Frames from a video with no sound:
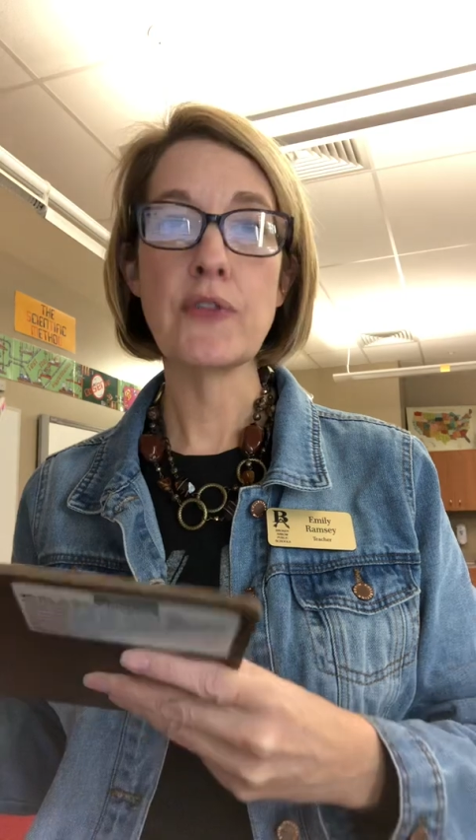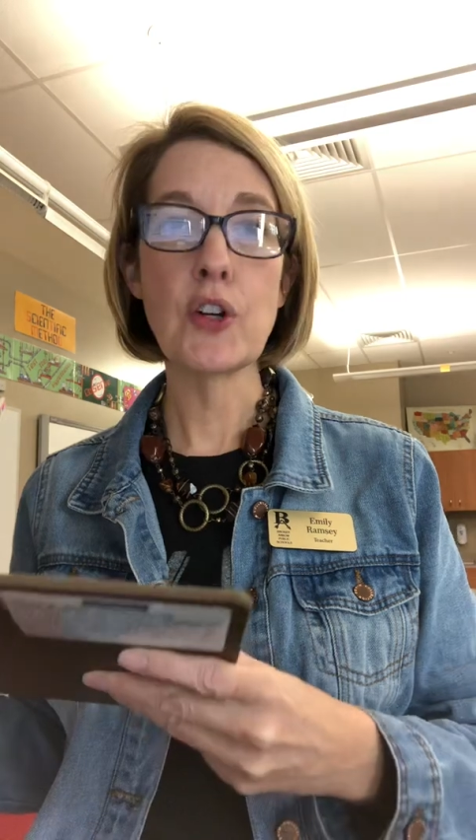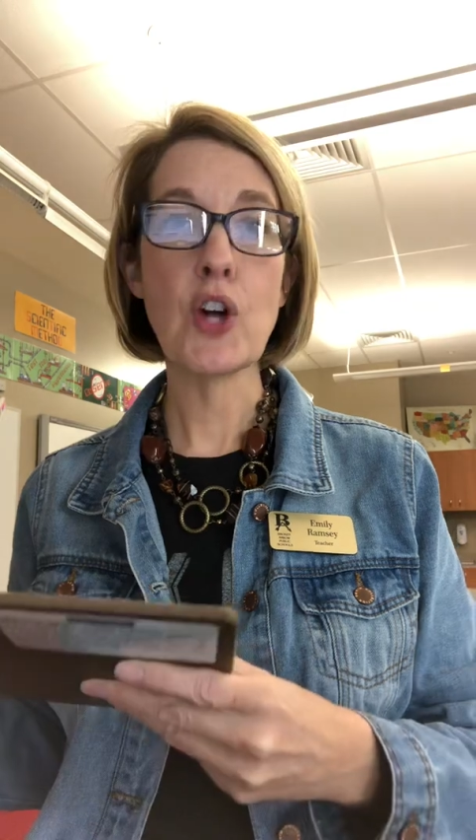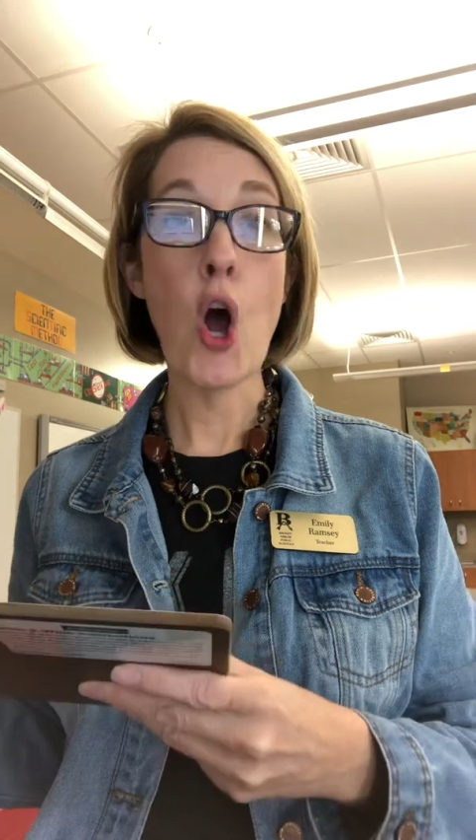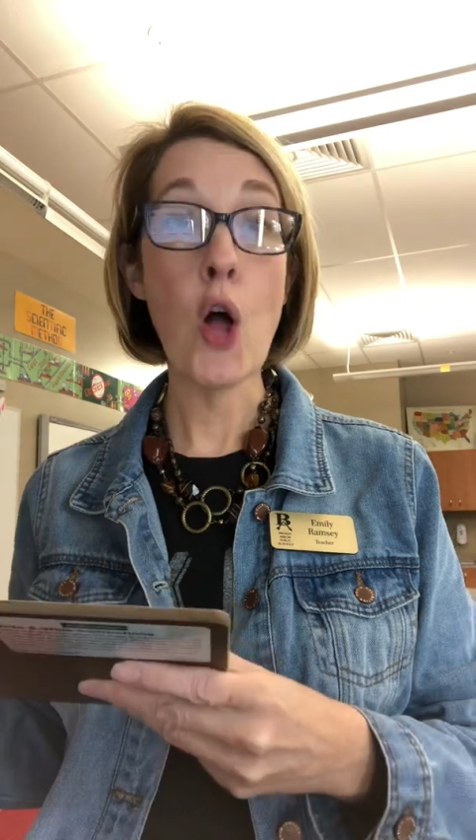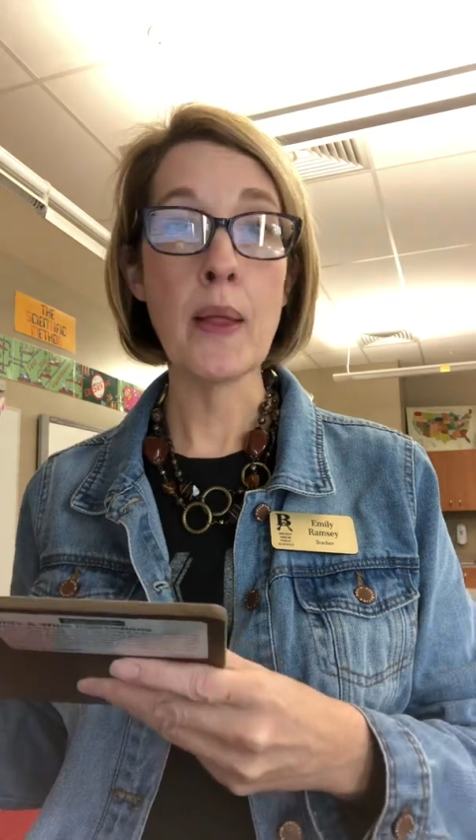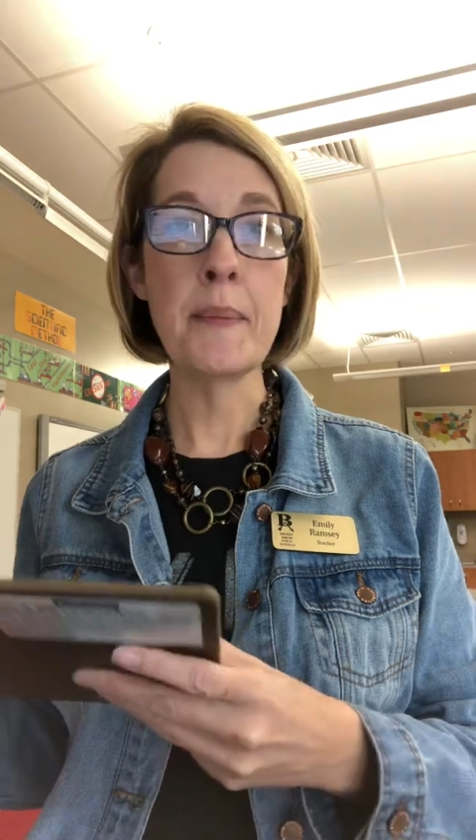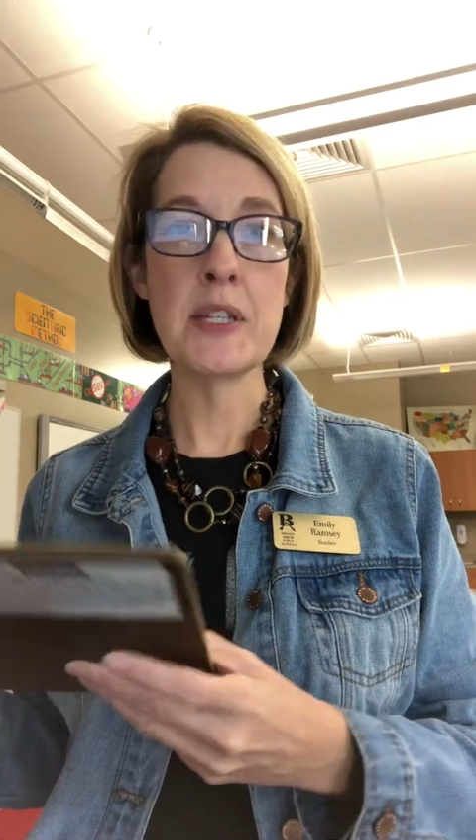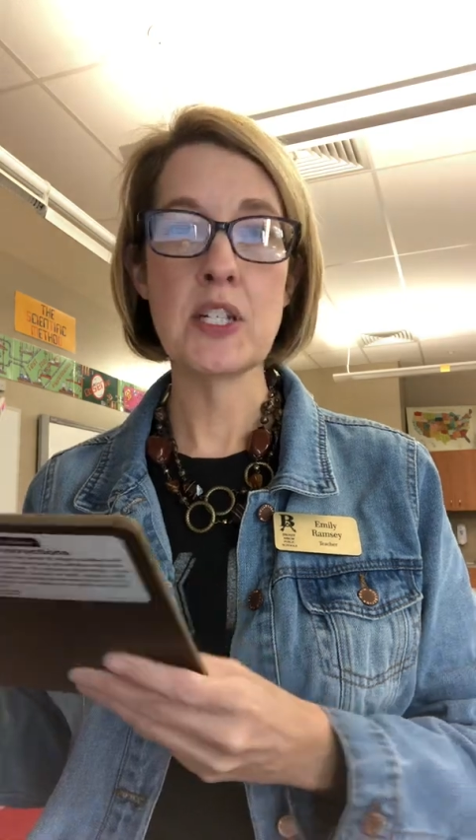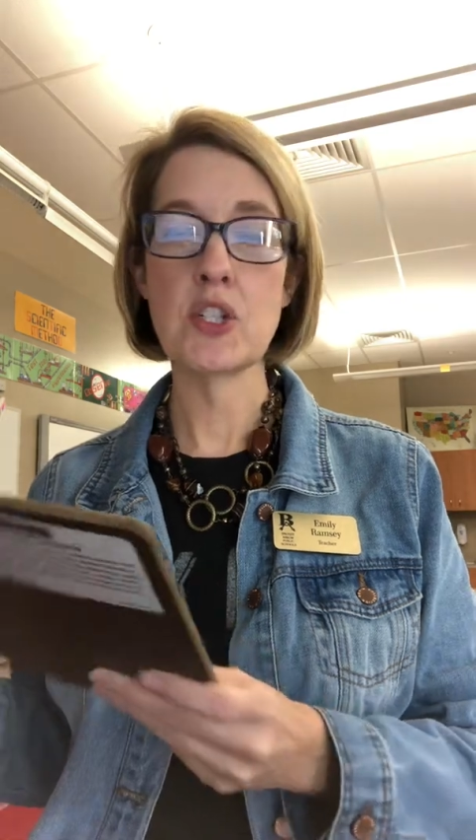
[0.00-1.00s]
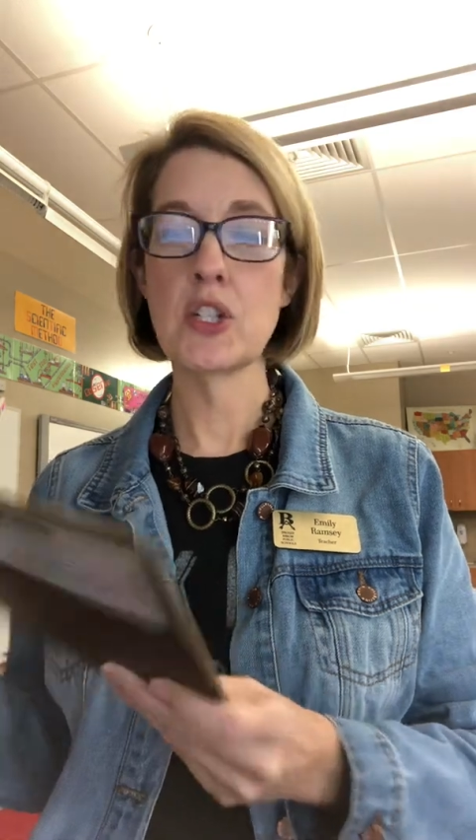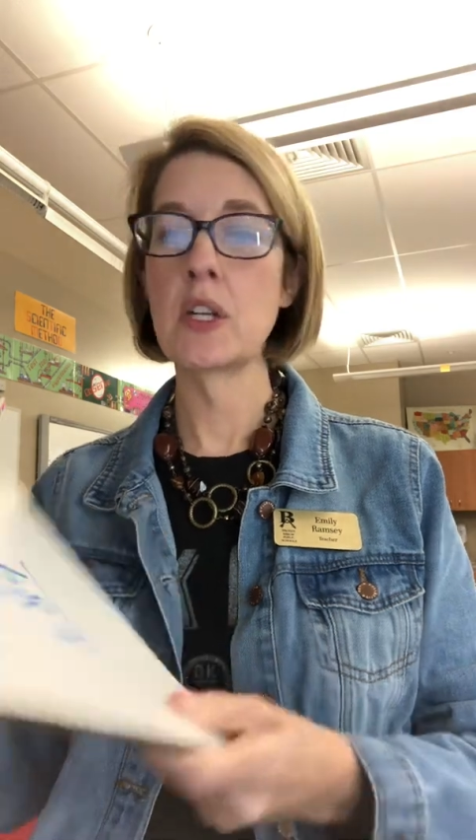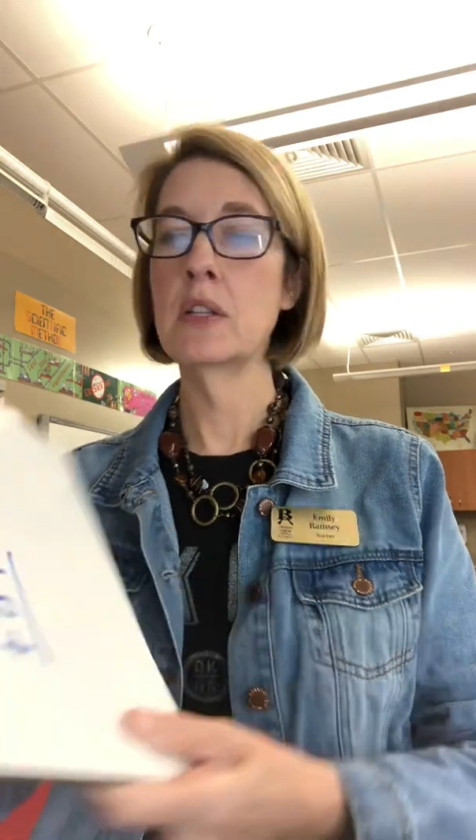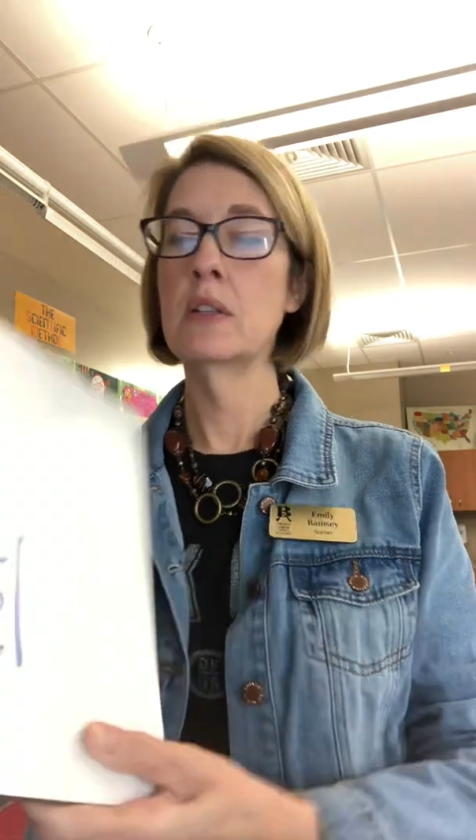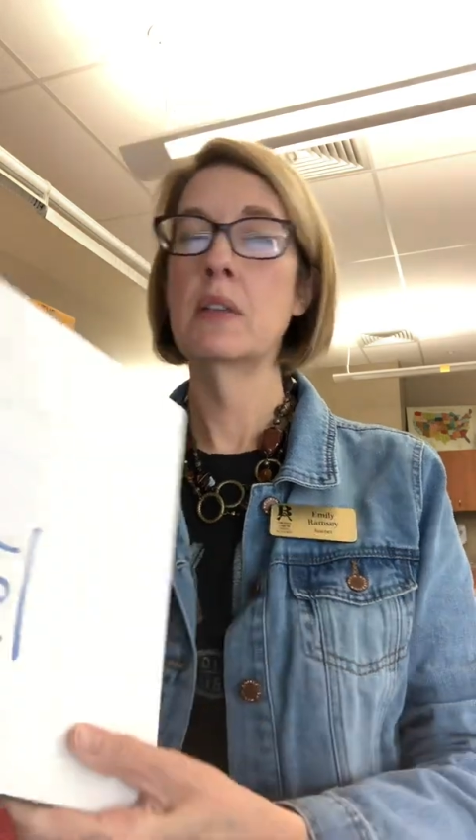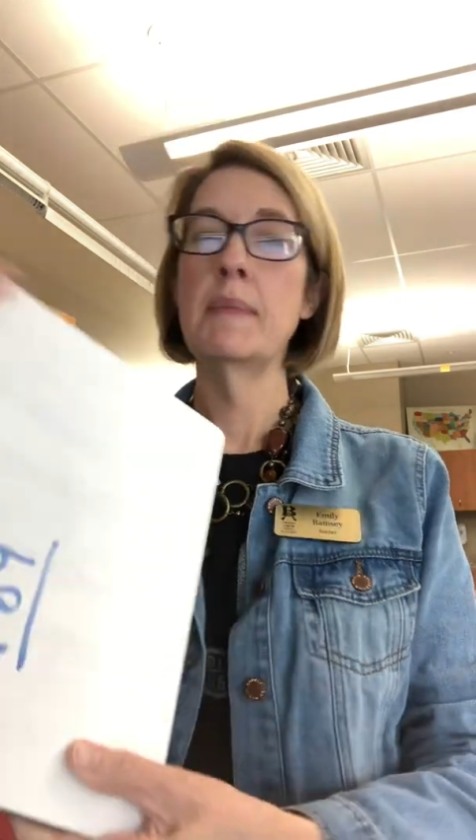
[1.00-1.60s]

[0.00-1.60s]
for column addition.